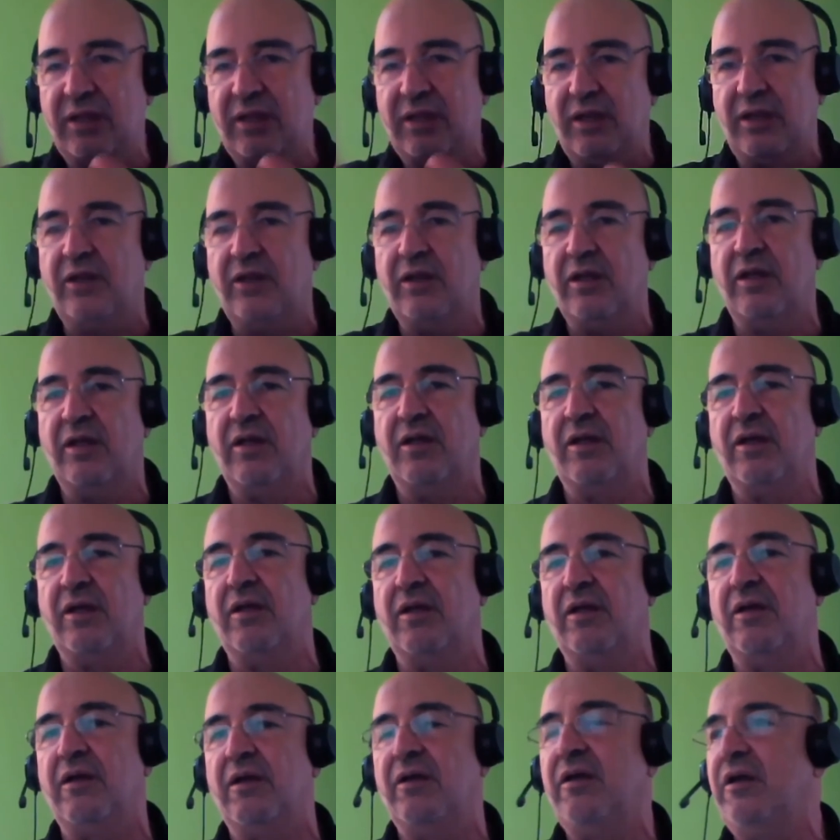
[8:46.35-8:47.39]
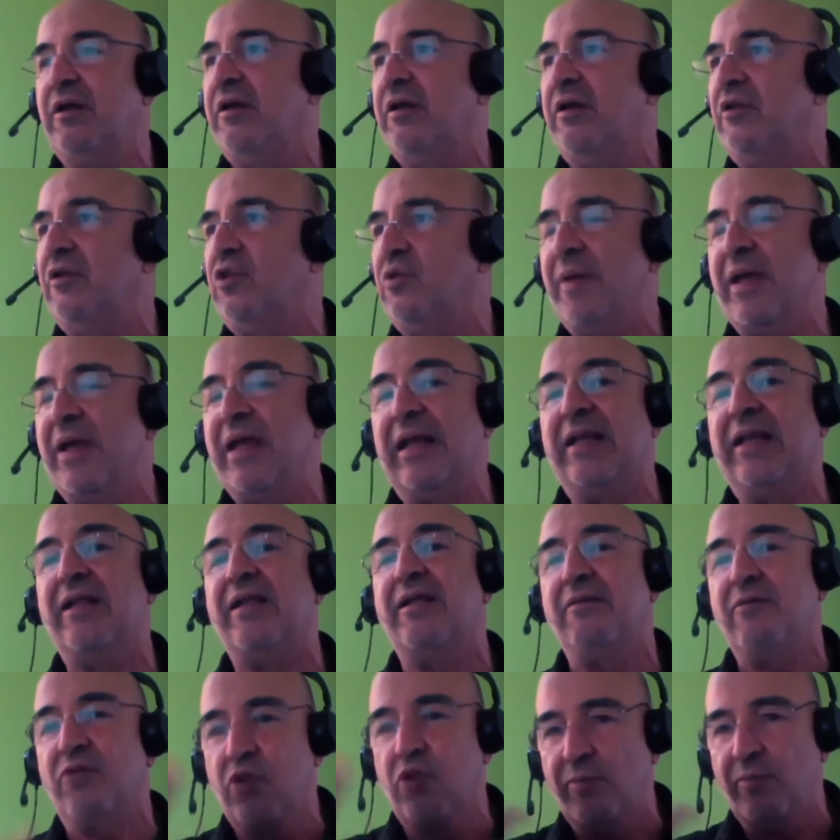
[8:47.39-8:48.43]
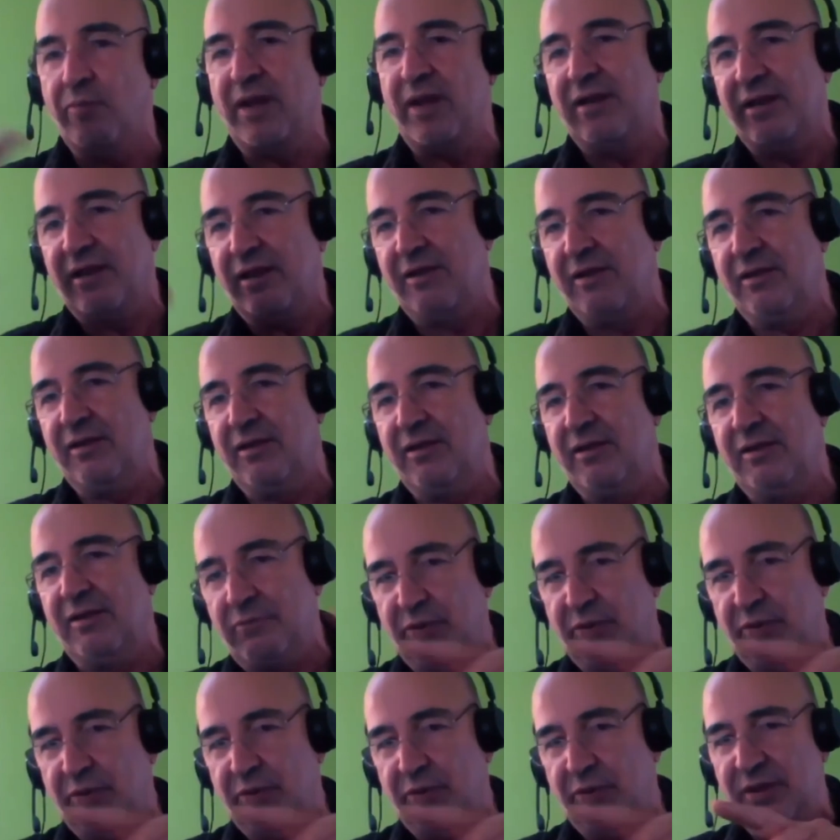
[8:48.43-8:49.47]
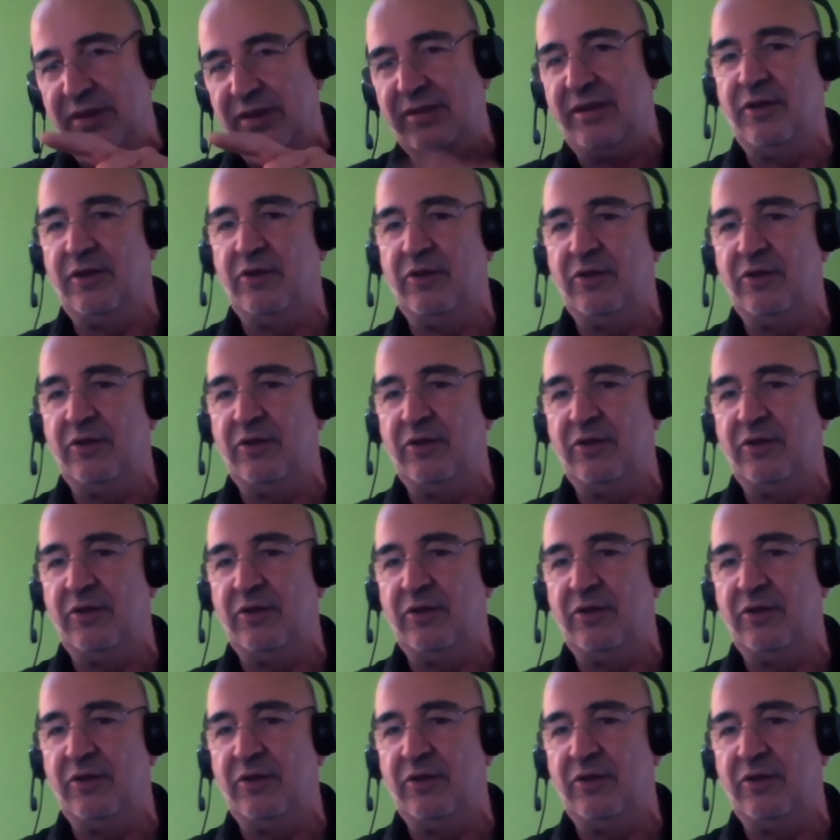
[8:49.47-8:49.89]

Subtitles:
in the mainland grid in Europe.